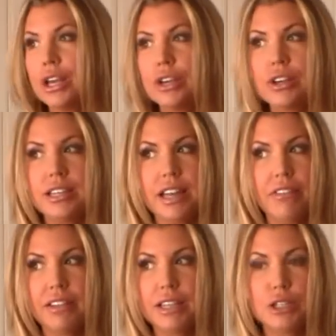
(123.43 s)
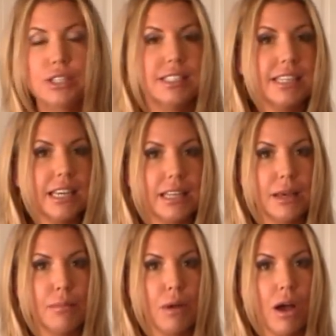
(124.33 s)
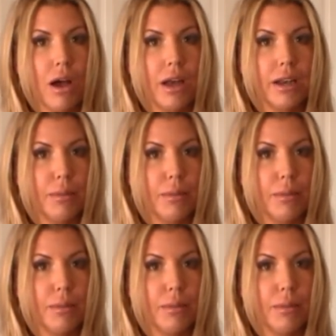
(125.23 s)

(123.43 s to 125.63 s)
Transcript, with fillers: you can definitely just stick them on